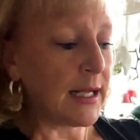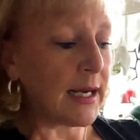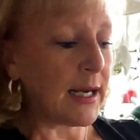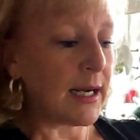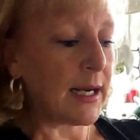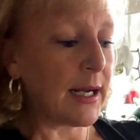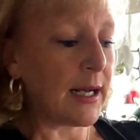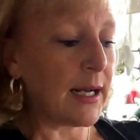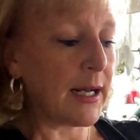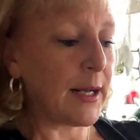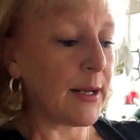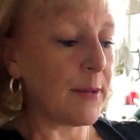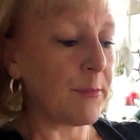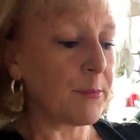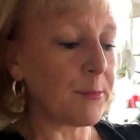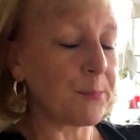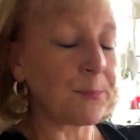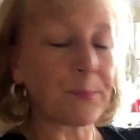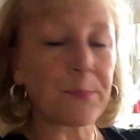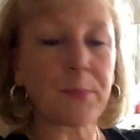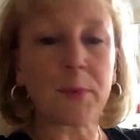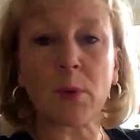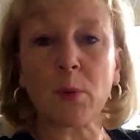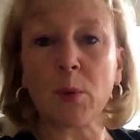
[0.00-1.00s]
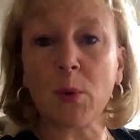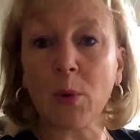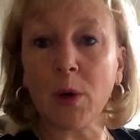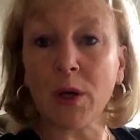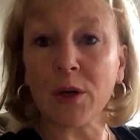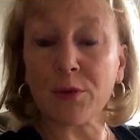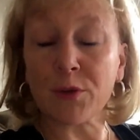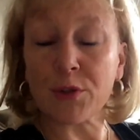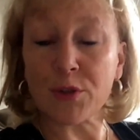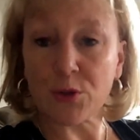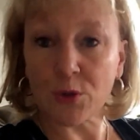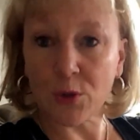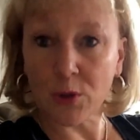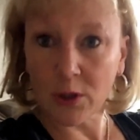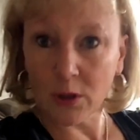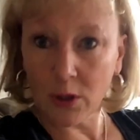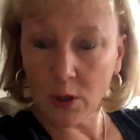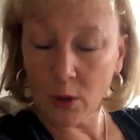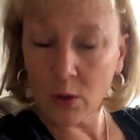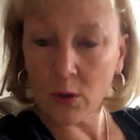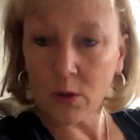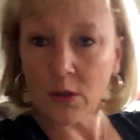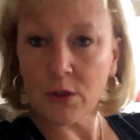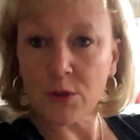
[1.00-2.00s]
Um, we want to restore
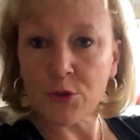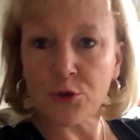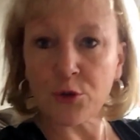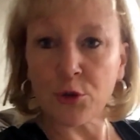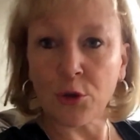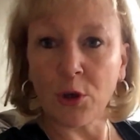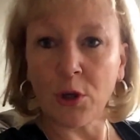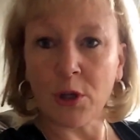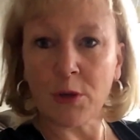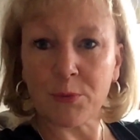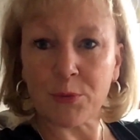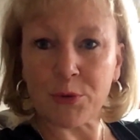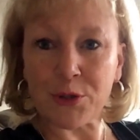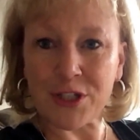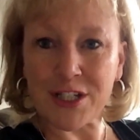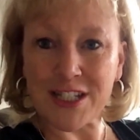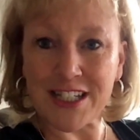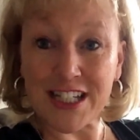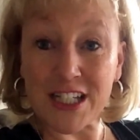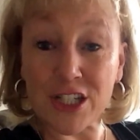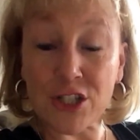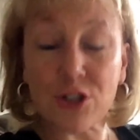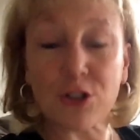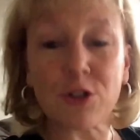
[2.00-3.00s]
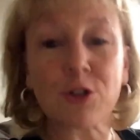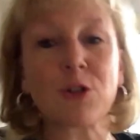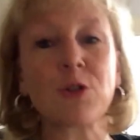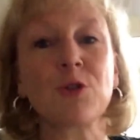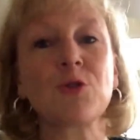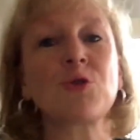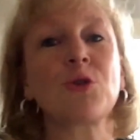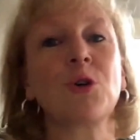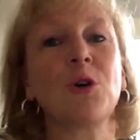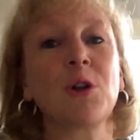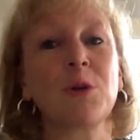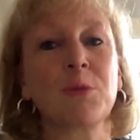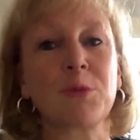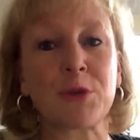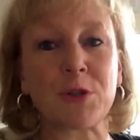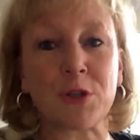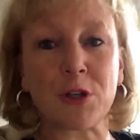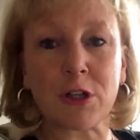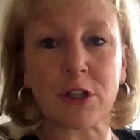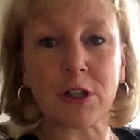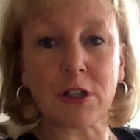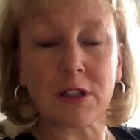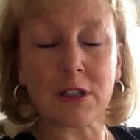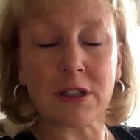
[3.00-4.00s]
local control and precision control in
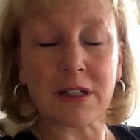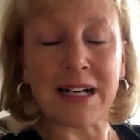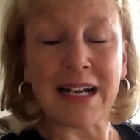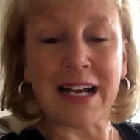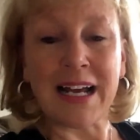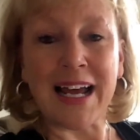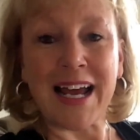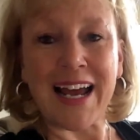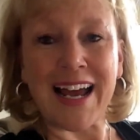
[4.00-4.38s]
particular.